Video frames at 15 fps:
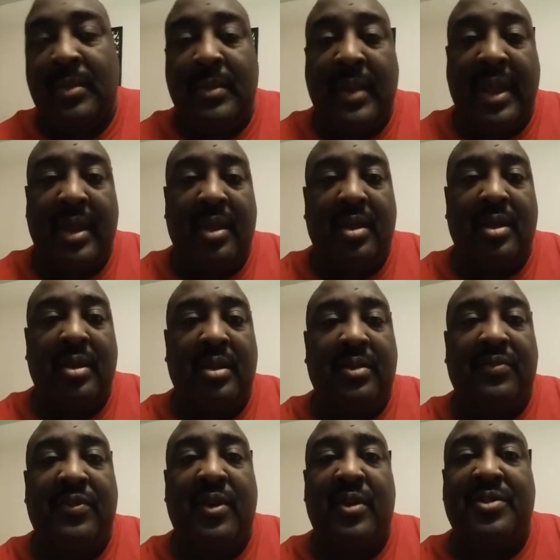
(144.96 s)
Now,
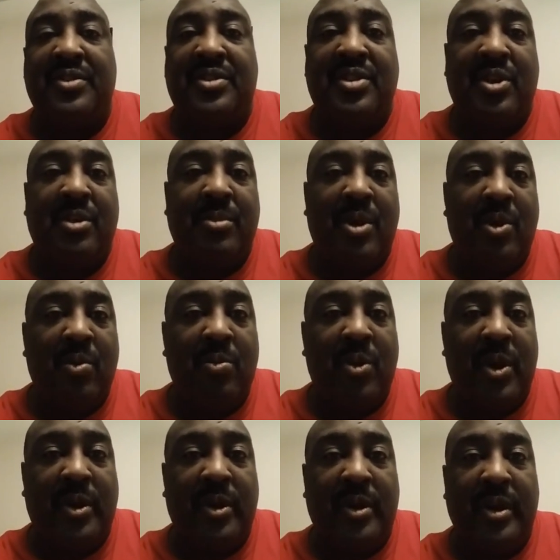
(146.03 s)
as far as the term home
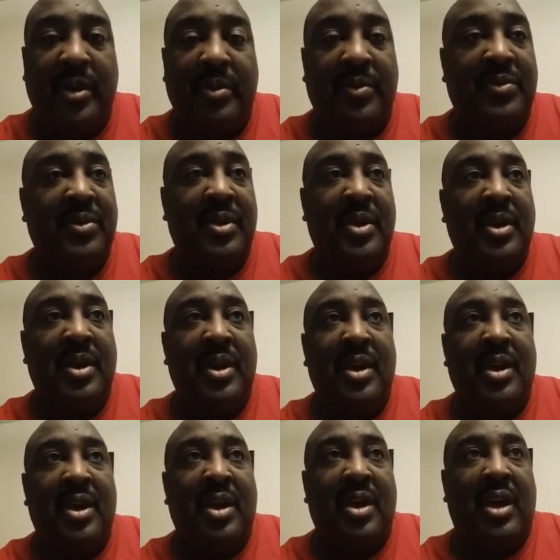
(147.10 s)
wrecker goes,
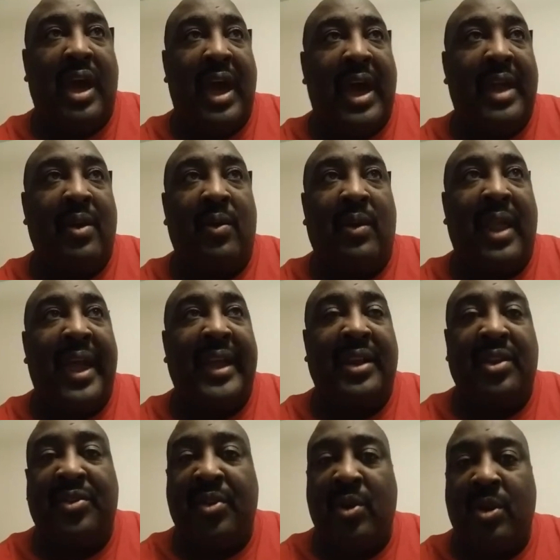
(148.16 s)
I don't like
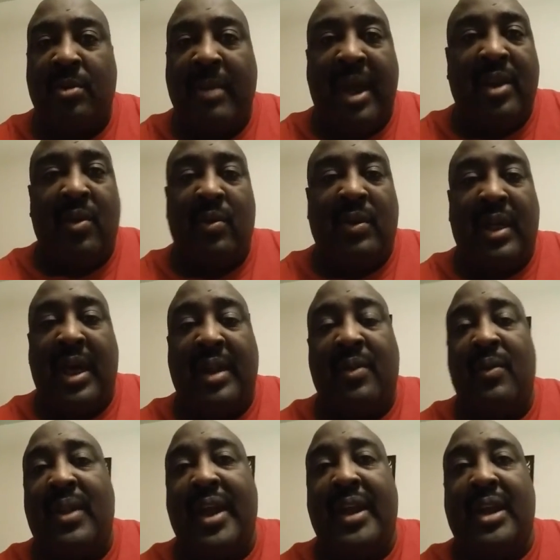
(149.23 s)
the term. I
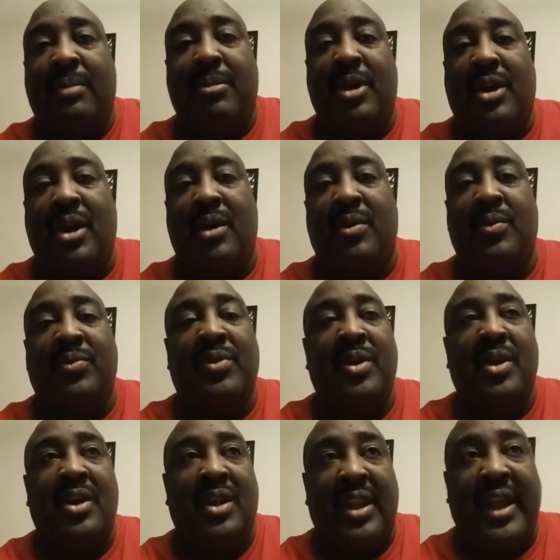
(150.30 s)
don't like it because,
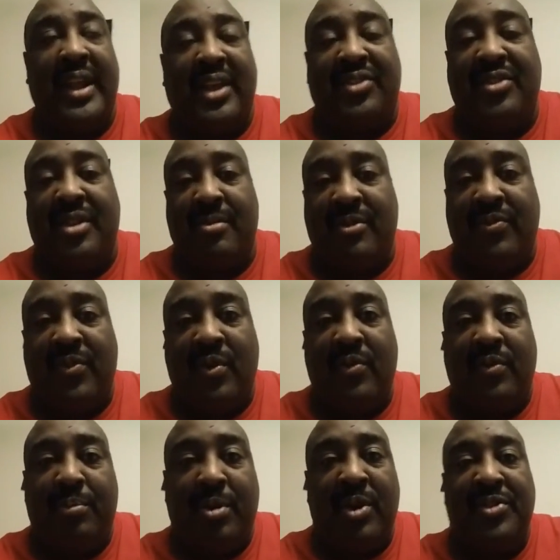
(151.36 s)
like I said before,
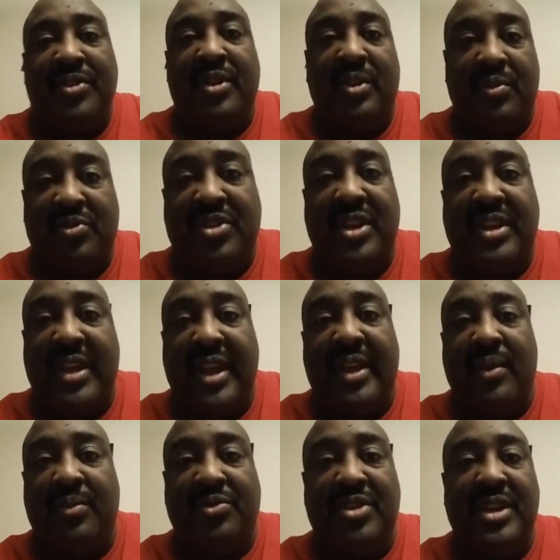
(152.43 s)
if a person gonna cheat, they
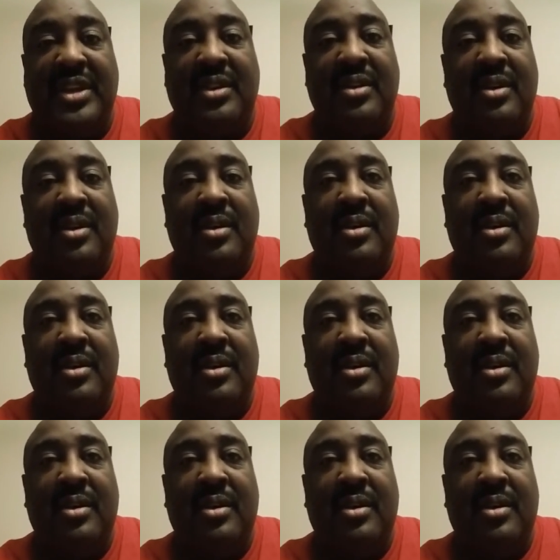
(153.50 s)
gonna cheat.